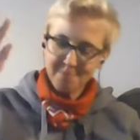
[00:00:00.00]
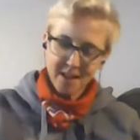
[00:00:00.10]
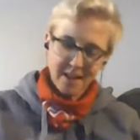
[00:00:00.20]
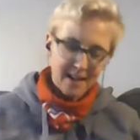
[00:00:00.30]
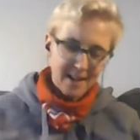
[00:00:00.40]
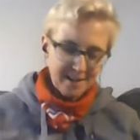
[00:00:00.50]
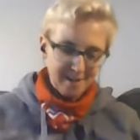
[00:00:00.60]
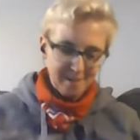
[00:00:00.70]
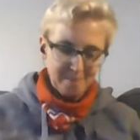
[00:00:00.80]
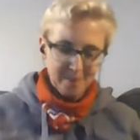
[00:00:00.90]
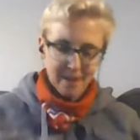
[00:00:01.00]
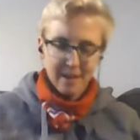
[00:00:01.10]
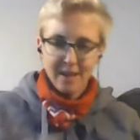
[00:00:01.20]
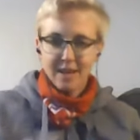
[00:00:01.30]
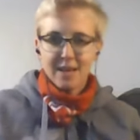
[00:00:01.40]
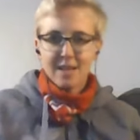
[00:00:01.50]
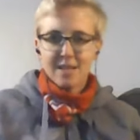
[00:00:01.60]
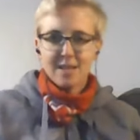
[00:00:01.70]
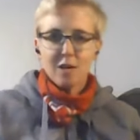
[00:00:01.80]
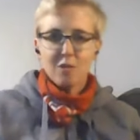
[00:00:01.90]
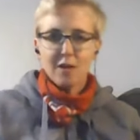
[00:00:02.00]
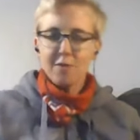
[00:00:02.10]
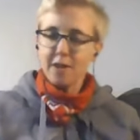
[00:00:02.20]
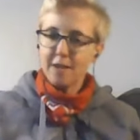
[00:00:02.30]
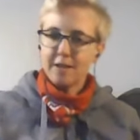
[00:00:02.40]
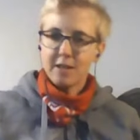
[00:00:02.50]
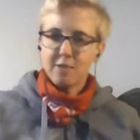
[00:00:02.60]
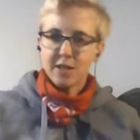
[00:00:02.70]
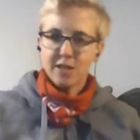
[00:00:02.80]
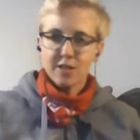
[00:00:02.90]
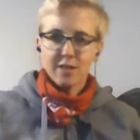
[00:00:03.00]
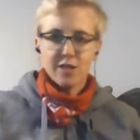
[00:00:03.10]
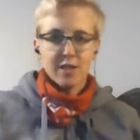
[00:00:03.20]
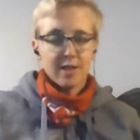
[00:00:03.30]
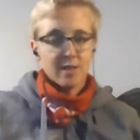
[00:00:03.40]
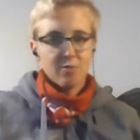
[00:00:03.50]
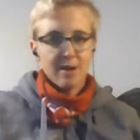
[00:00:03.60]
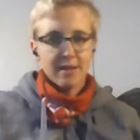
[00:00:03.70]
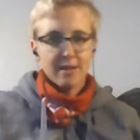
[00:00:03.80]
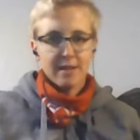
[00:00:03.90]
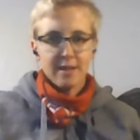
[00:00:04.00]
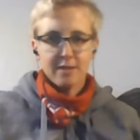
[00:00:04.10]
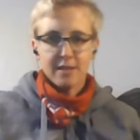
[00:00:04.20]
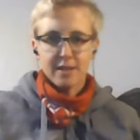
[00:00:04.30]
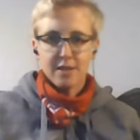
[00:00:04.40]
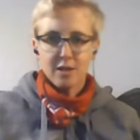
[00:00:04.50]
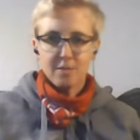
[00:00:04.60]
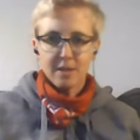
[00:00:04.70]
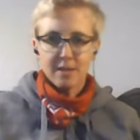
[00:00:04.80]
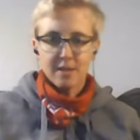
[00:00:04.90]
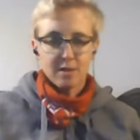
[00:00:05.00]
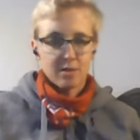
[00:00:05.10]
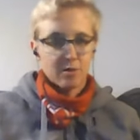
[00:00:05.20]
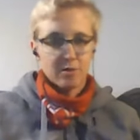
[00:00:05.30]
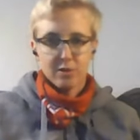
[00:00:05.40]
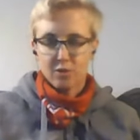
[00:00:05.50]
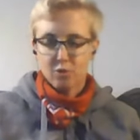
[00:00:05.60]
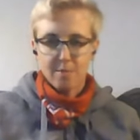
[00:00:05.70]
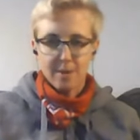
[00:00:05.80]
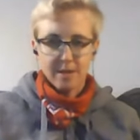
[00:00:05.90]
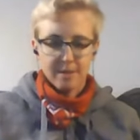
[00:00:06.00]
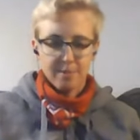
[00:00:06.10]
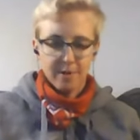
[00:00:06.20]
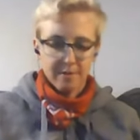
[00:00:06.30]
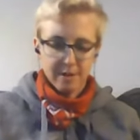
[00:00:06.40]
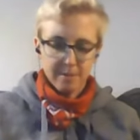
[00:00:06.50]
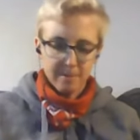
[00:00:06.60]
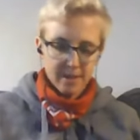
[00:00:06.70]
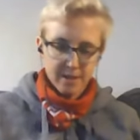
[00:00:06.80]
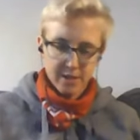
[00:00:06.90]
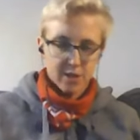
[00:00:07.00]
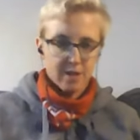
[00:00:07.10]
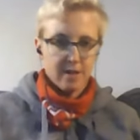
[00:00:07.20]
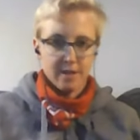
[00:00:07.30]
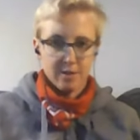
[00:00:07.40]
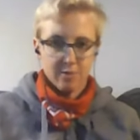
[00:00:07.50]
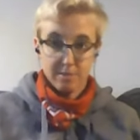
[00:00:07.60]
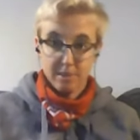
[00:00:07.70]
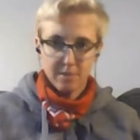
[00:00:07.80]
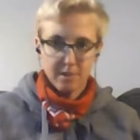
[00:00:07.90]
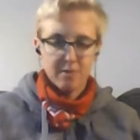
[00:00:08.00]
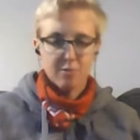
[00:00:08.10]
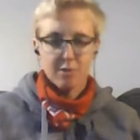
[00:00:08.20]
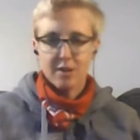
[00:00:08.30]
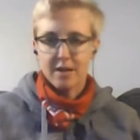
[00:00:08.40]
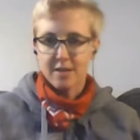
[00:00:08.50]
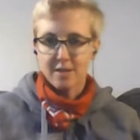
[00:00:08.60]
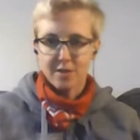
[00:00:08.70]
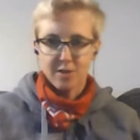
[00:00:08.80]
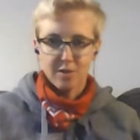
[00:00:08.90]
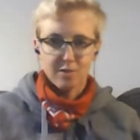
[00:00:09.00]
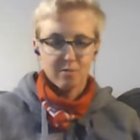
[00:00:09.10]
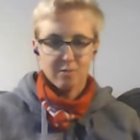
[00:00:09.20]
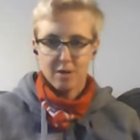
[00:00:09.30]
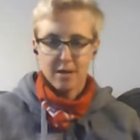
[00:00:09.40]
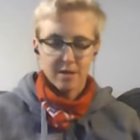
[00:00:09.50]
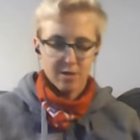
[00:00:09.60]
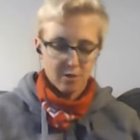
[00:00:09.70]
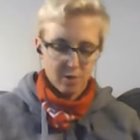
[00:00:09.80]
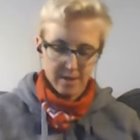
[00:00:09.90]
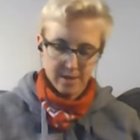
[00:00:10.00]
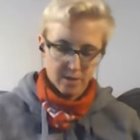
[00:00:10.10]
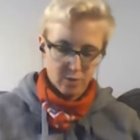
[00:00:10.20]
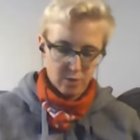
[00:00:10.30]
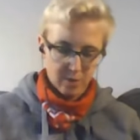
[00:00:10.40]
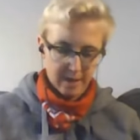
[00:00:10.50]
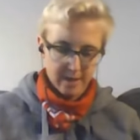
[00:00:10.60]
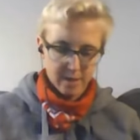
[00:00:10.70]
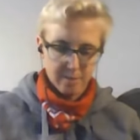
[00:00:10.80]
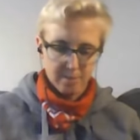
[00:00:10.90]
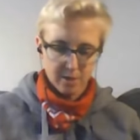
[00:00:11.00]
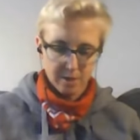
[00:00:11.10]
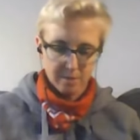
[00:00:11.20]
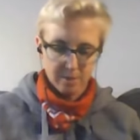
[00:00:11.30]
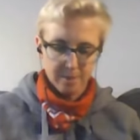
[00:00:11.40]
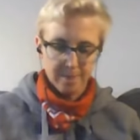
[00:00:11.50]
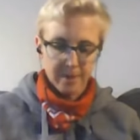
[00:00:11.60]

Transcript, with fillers: Hi, all. So if you have any questions, just write it down in the comments or drop us a private message. And remember, we will answer you. We'll answer you as soon as possible.